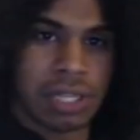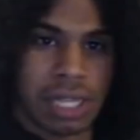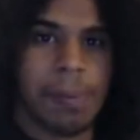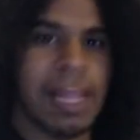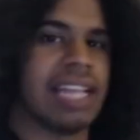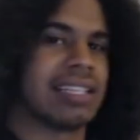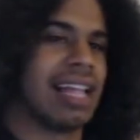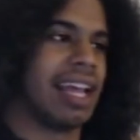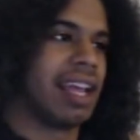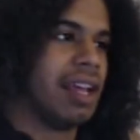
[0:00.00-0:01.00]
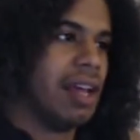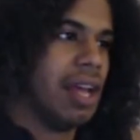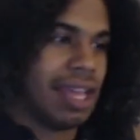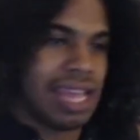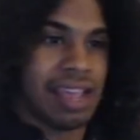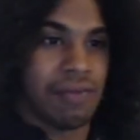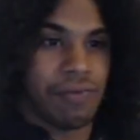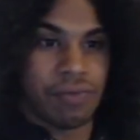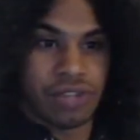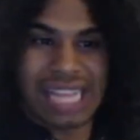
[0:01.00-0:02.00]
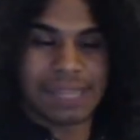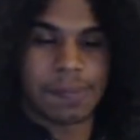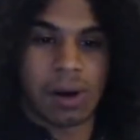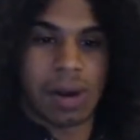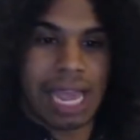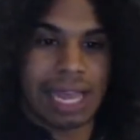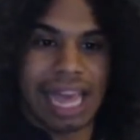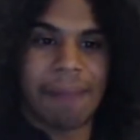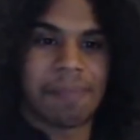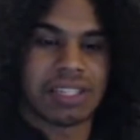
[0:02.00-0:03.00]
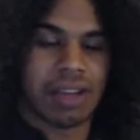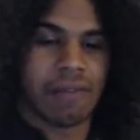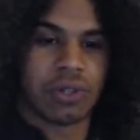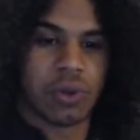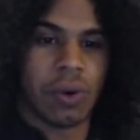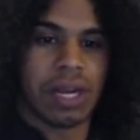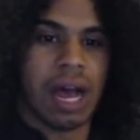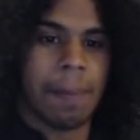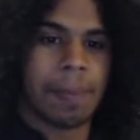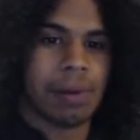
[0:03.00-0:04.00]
place? if Jasper and Lapis ever join up,